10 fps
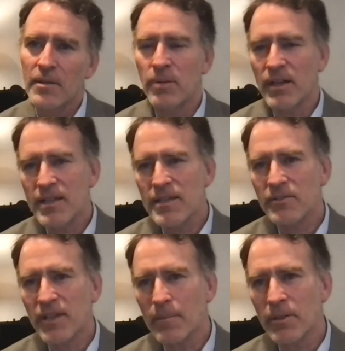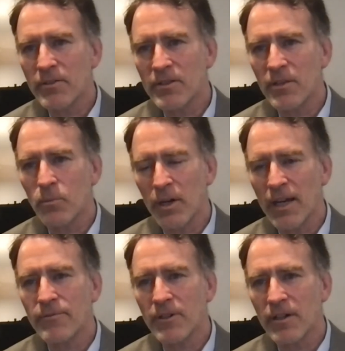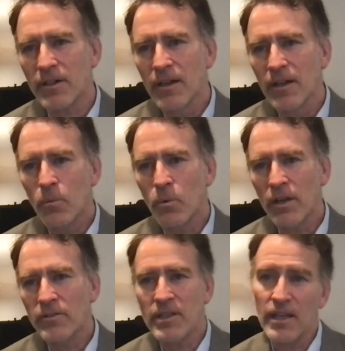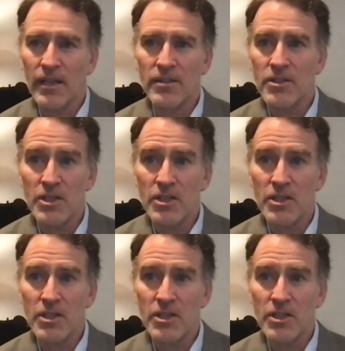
But he established that whatever was in